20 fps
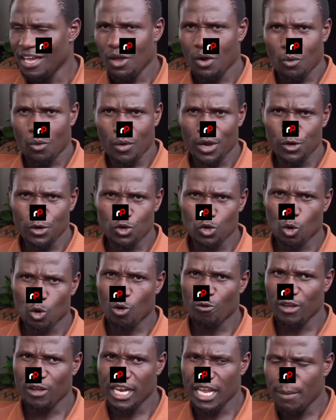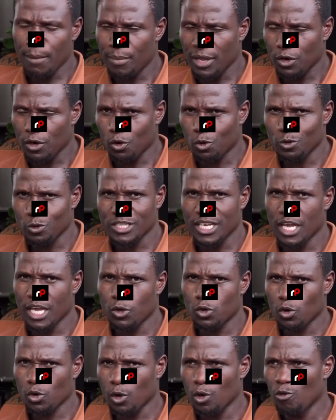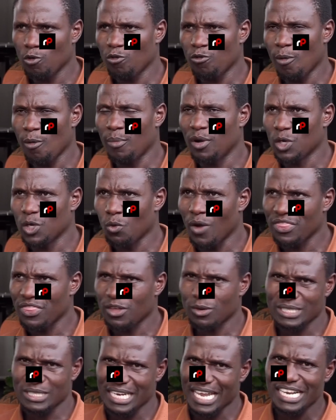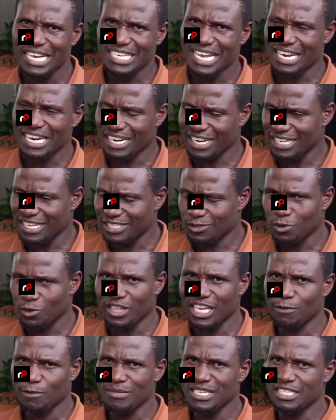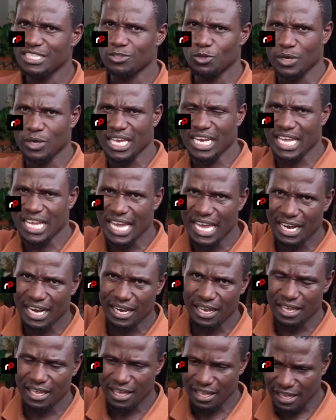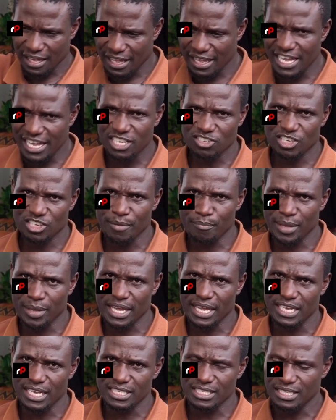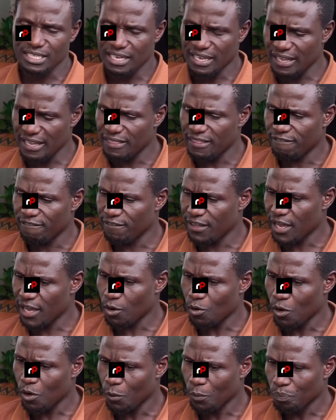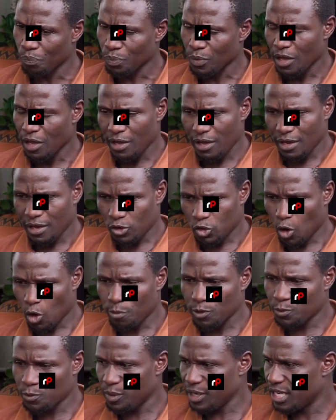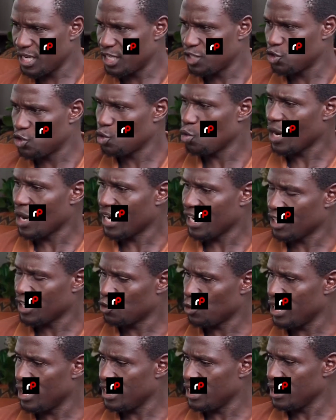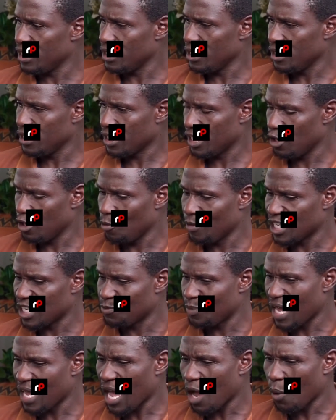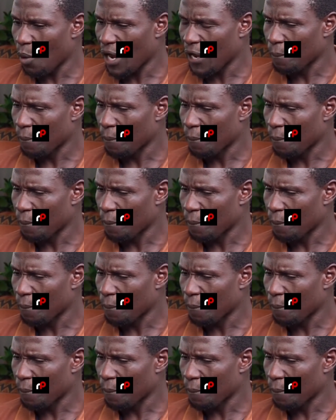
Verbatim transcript: When you talk of an urban cruiser, you're talking of about 1,800. So that means you can carry extra baggage in the vehicle. Top speed is 220 kilometers per hour.